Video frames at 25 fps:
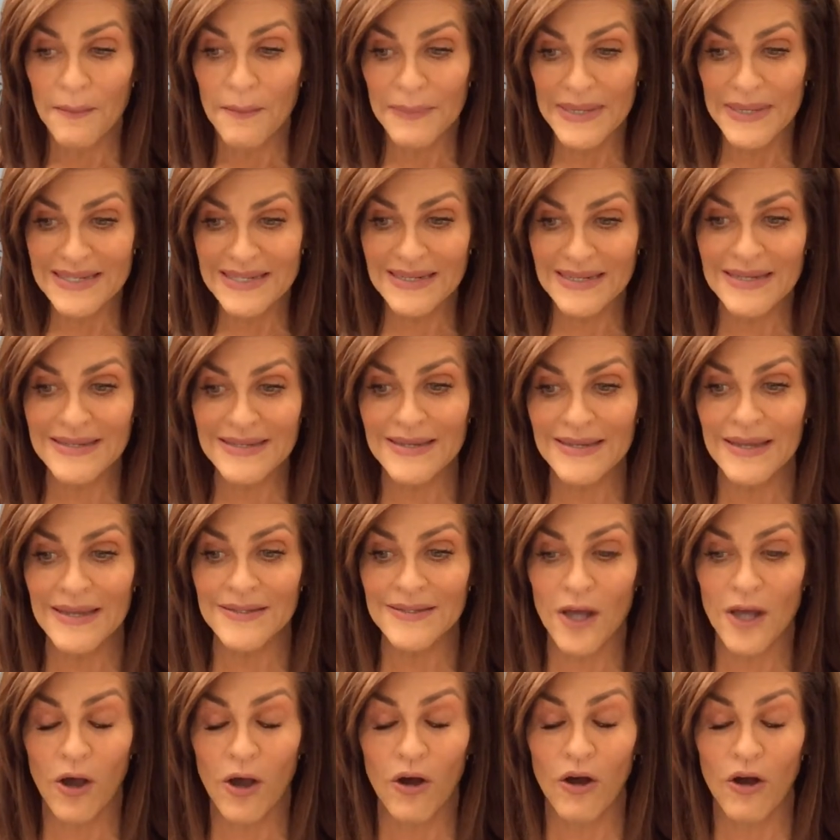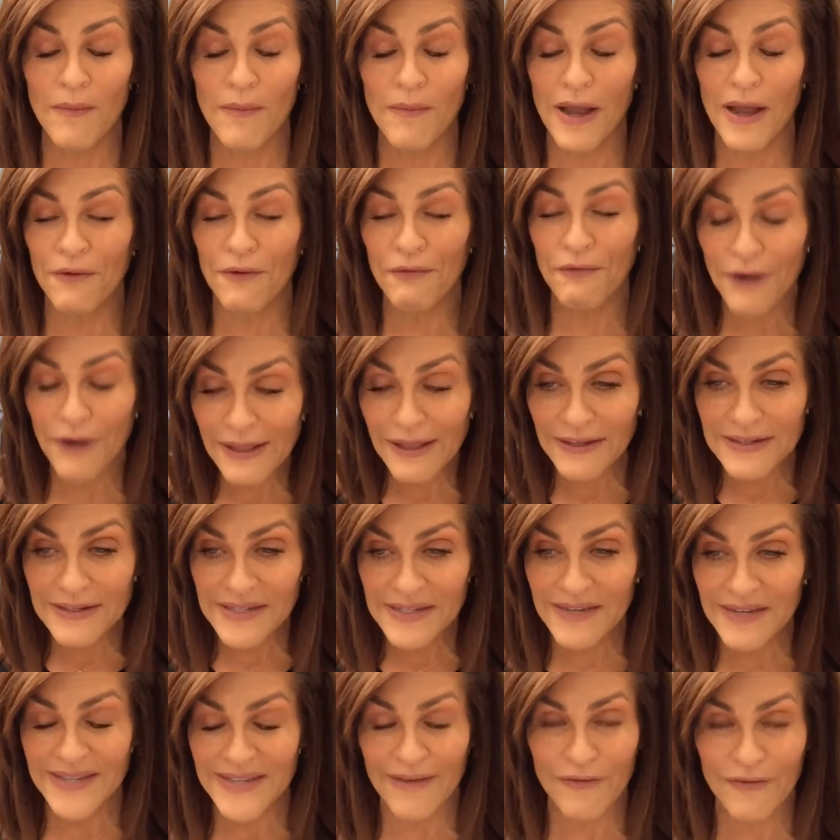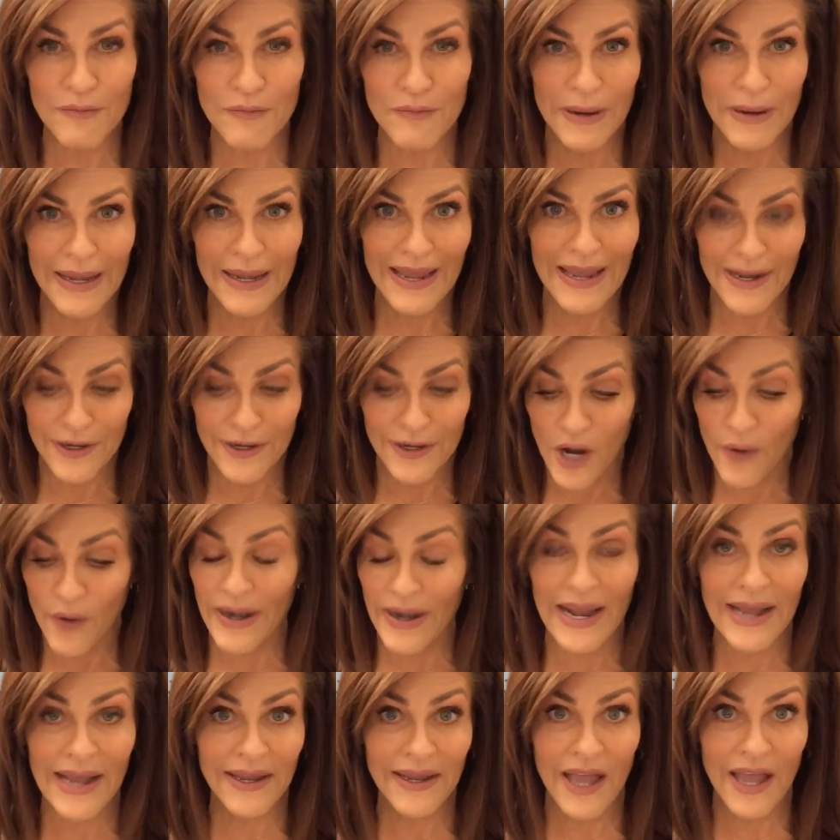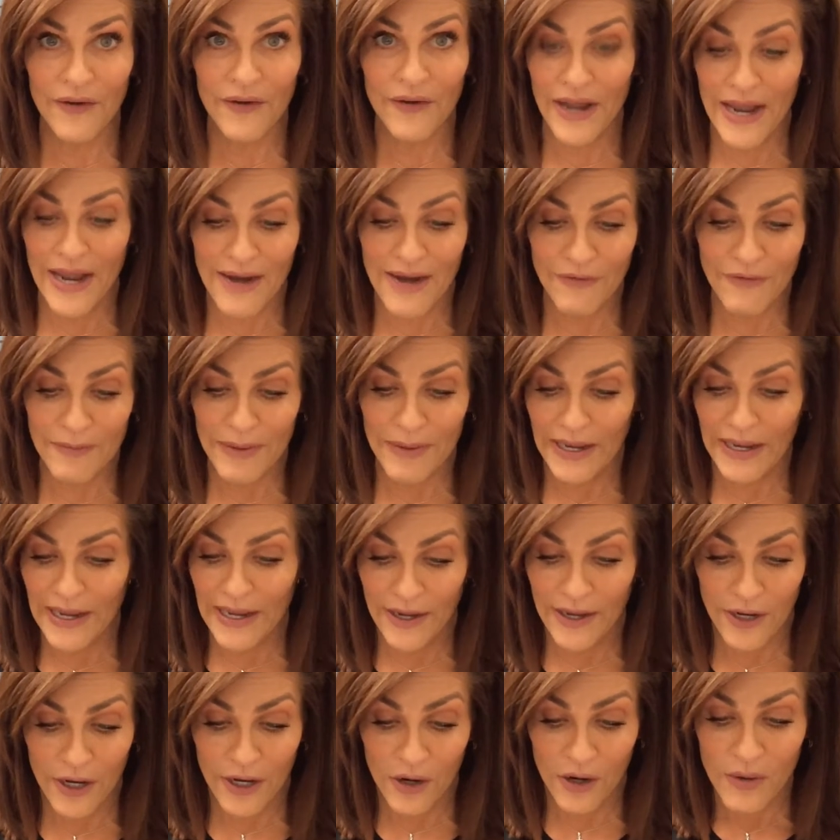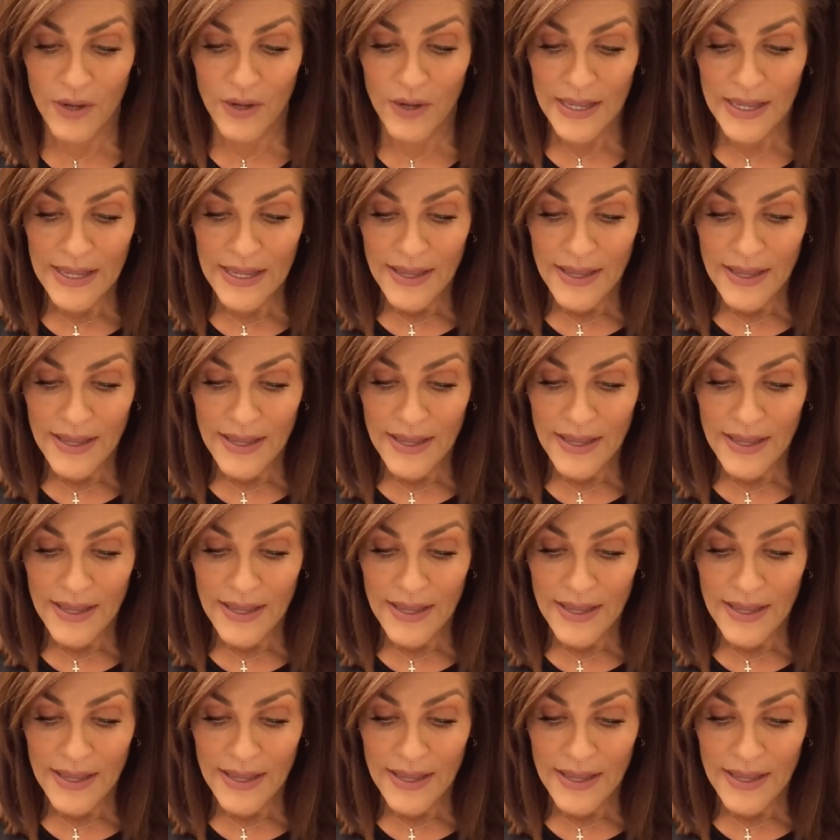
businesses, all my relatives, everybody I know, and I count everybody I know.